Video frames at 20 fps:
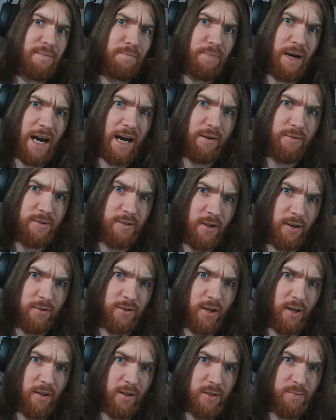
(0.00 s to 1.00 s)
it's in pounds,
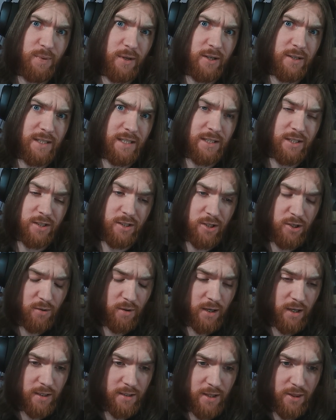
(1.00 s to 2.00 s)
not dollars, because it's
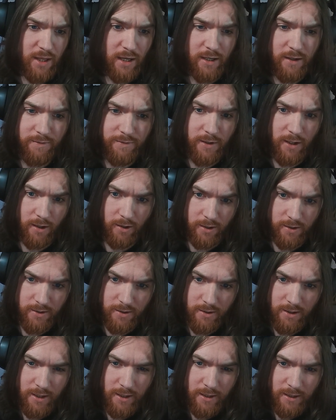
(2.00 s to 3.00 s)
too hard to think of
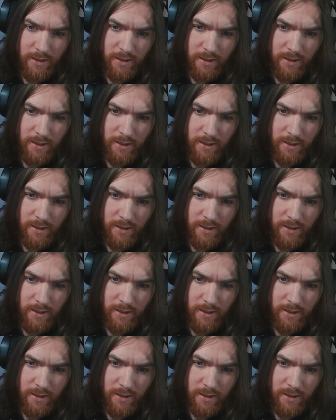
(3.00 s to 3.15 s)
dollars.